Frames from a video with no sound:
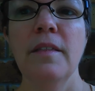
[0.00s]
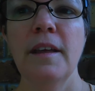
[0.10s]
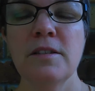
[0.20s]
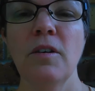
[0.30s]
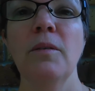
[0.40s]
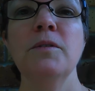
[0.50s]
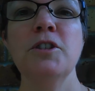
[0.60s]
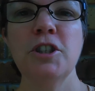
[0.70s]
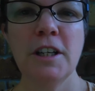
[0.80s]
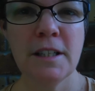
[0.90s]
That's right, when
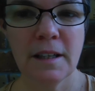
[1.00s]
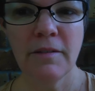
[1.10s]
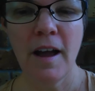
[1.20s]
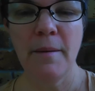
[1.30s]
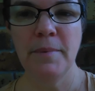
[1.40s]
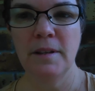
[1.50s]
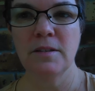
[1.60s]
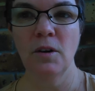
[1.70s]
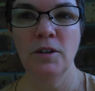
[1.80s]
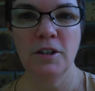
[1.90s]
shitty stuff
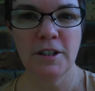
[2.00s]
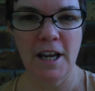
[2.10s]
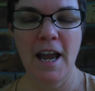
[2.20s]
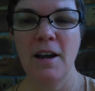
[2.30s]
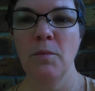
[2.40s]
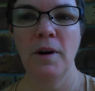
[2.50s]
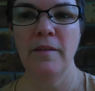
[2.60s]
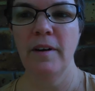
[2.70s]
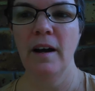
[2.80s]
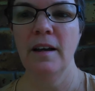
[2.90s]
happens on your day or
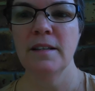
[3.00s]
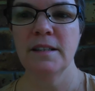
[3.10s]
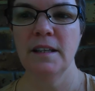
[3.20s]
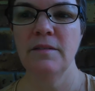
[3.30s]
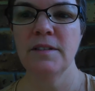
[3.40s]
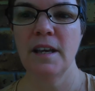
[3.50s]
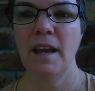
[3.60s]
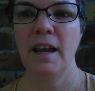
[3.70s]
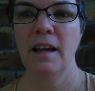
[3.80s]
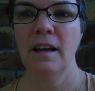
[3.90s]
whatever, instead of
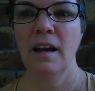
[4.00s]
saying